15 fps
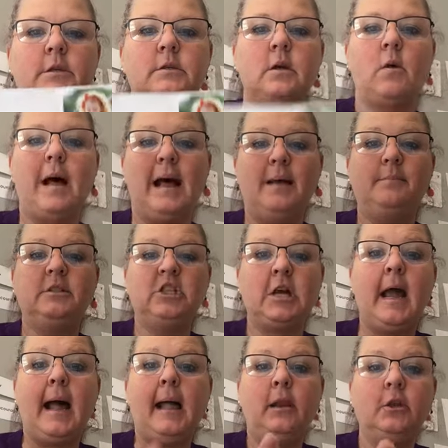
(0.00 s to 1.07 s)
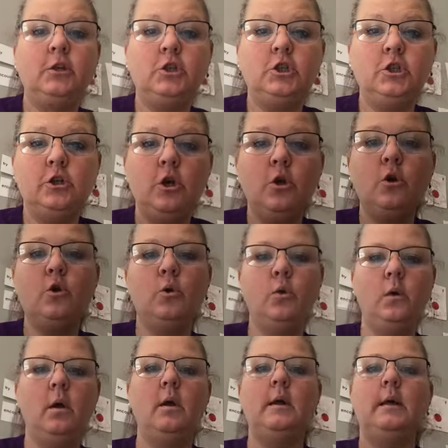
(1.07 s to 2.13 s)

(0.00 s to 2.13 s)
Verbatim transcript: So I'm challenge you